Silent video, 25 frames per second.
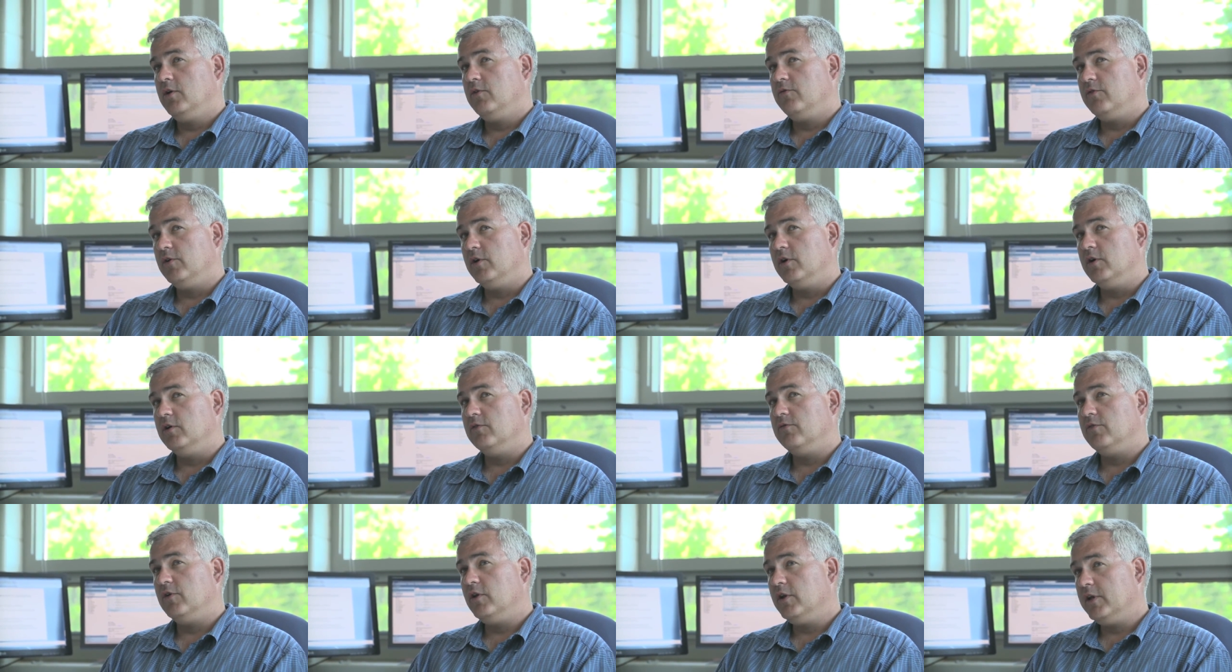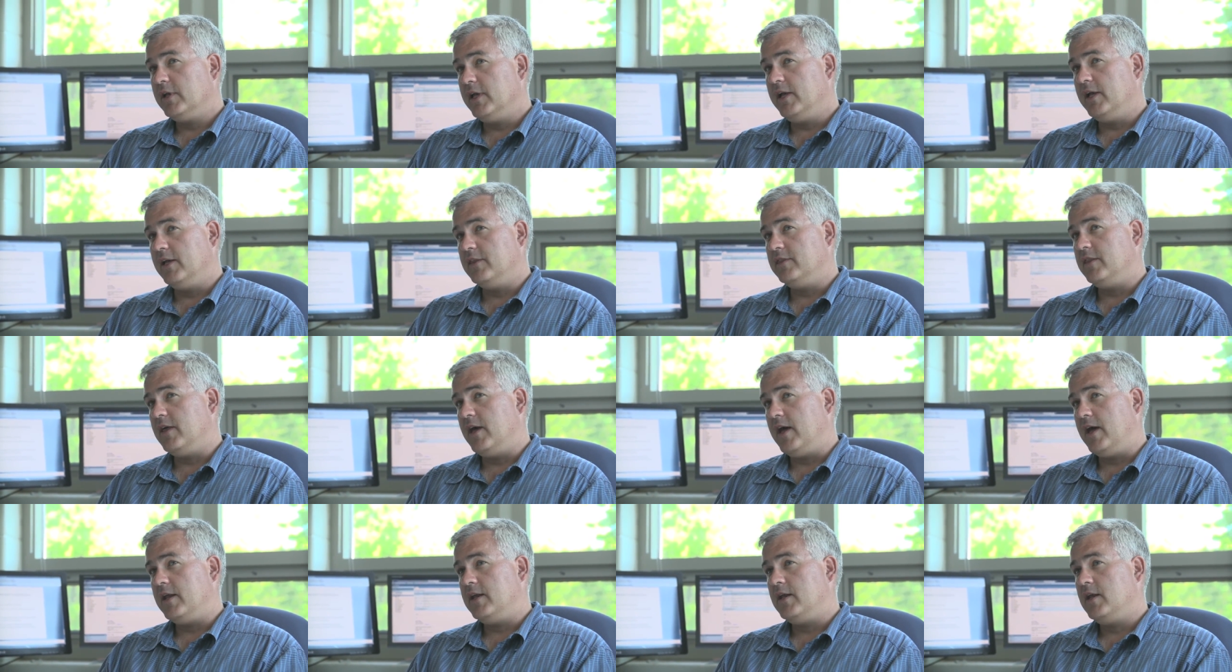for, for looking at
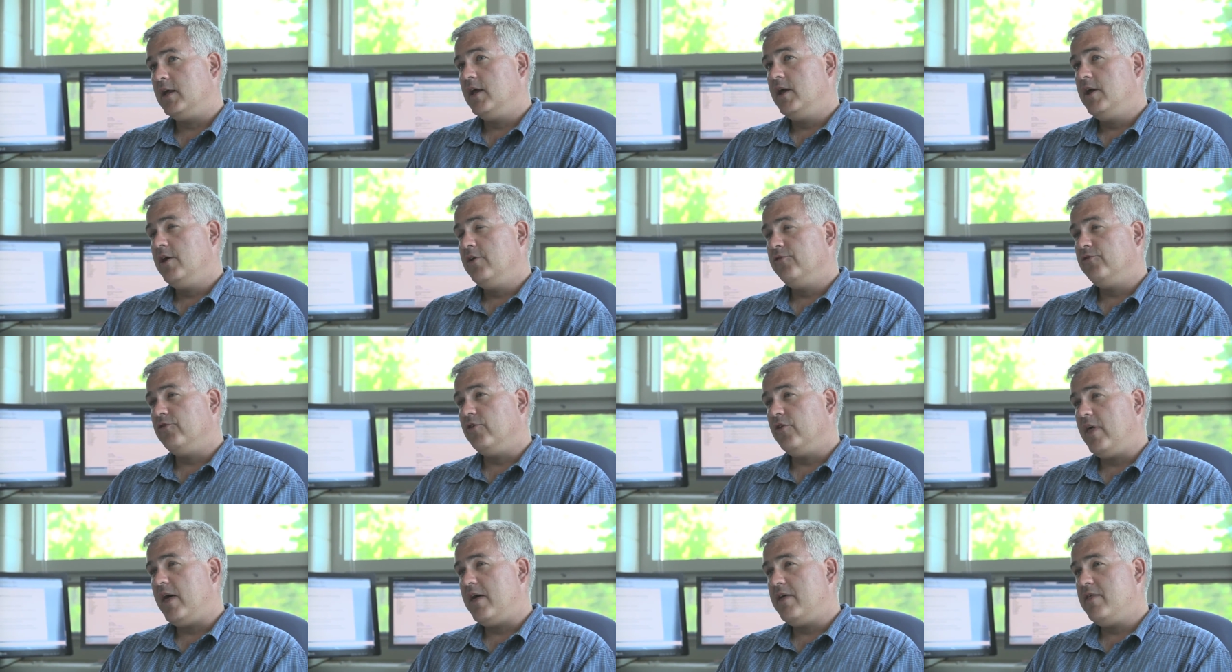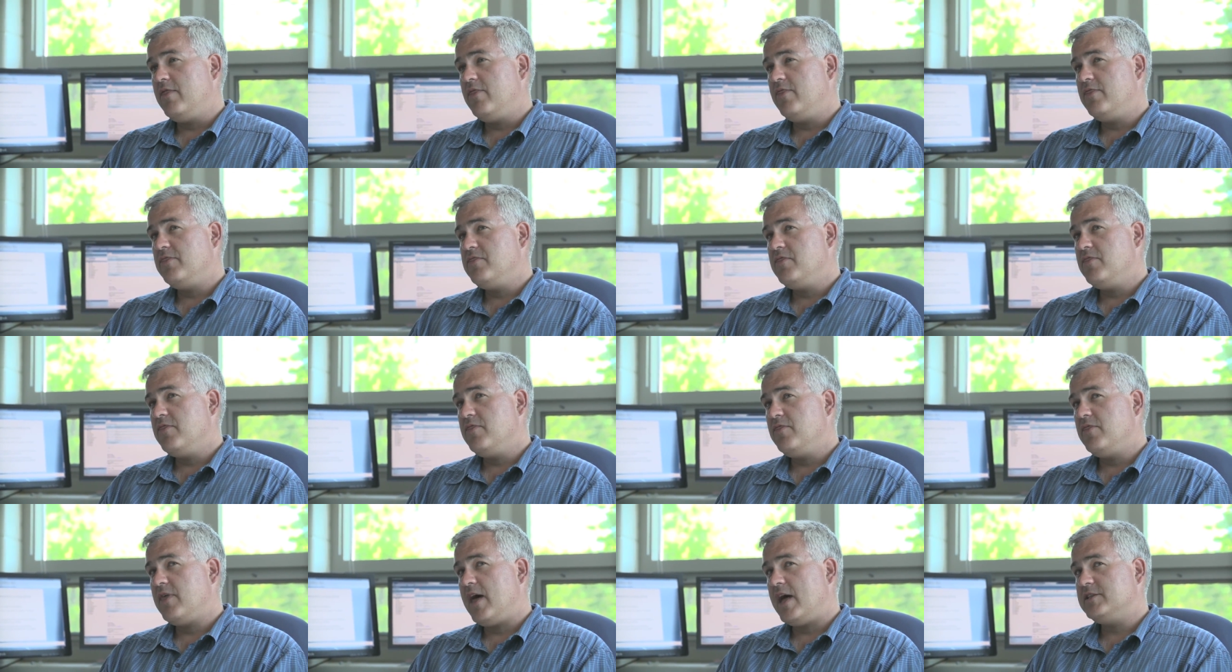that. So that
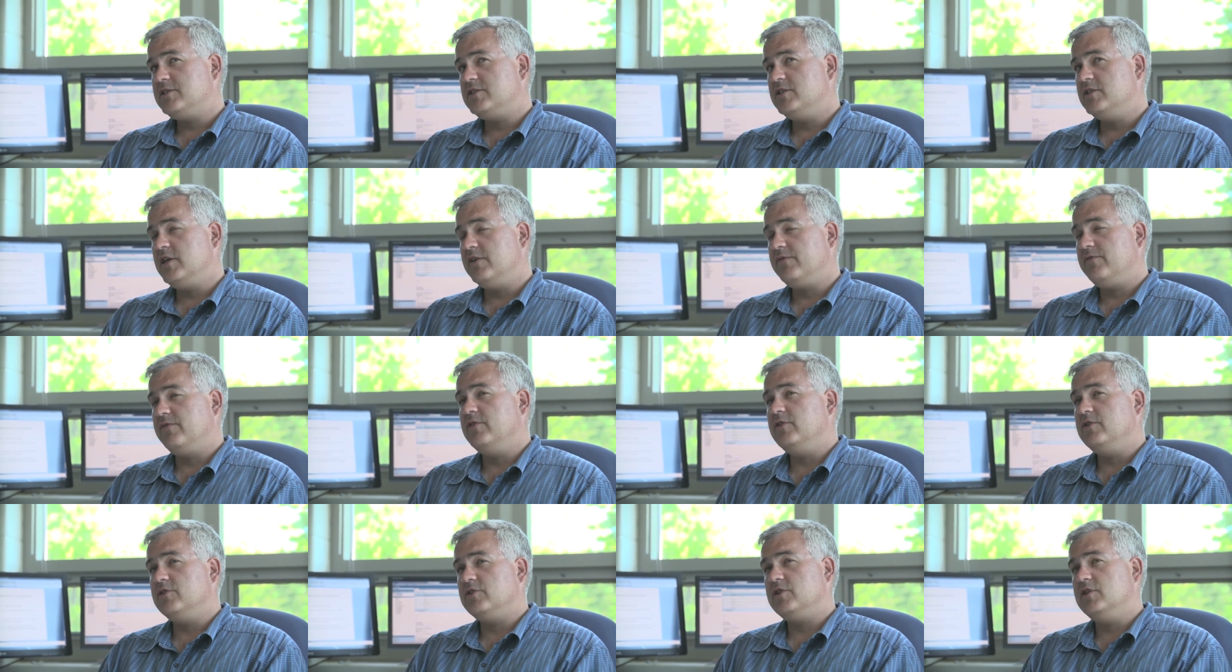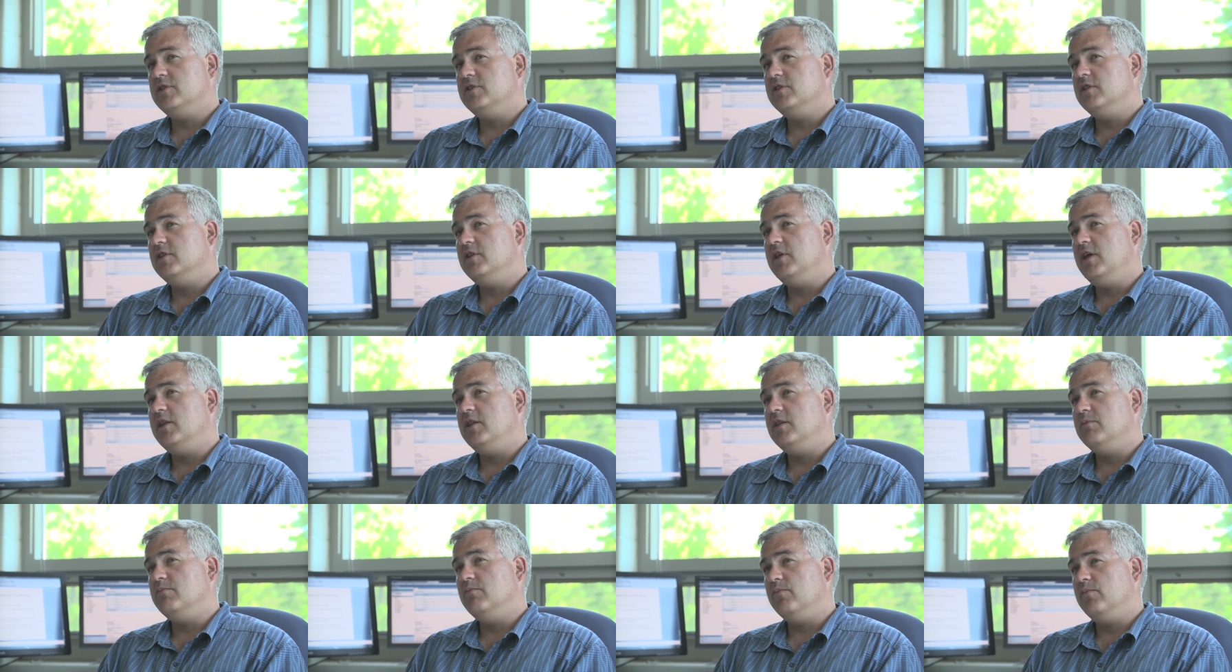that's a difference in,
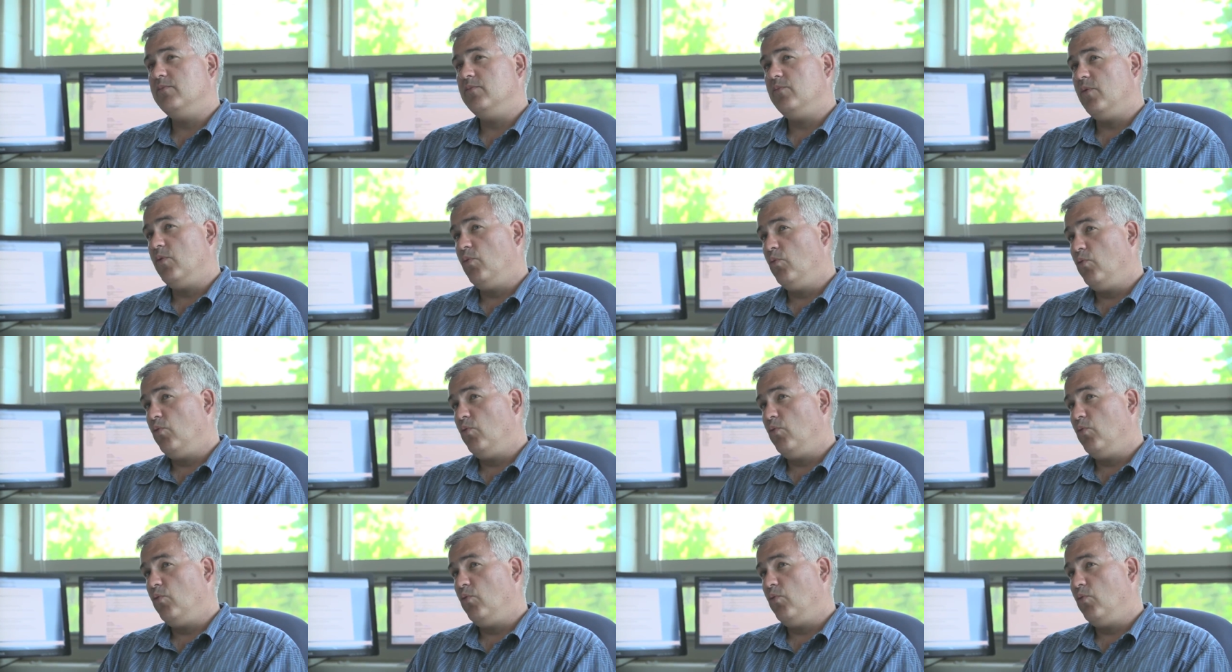in